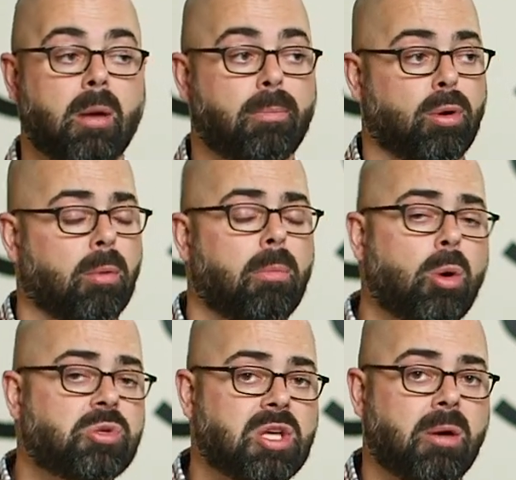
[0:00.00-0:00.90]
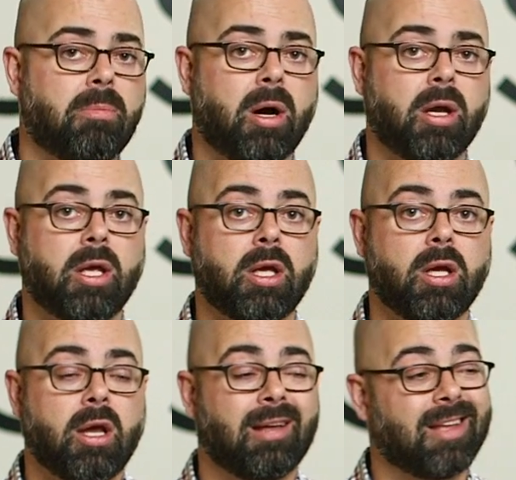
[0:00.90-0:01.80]
promote somebody,
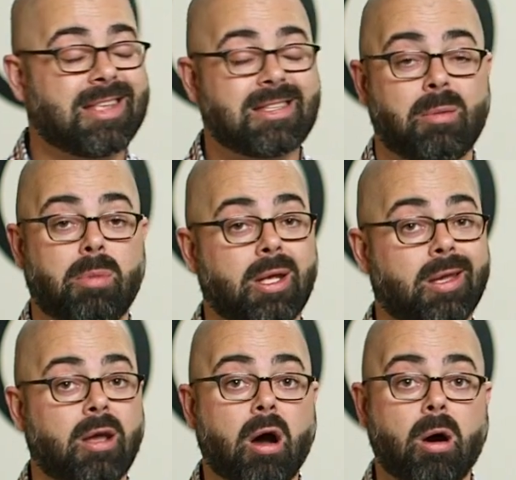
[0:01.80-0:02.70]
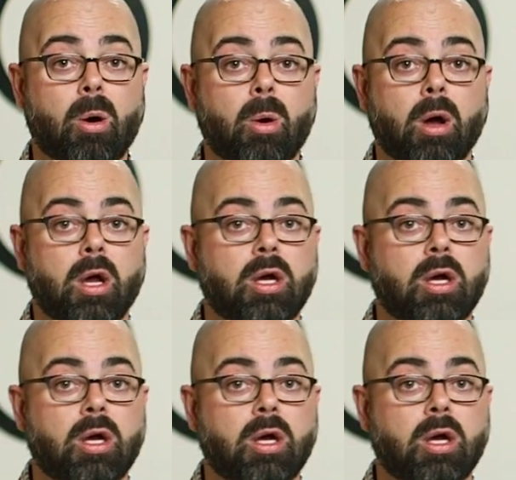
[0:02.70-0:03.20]
let somebody go,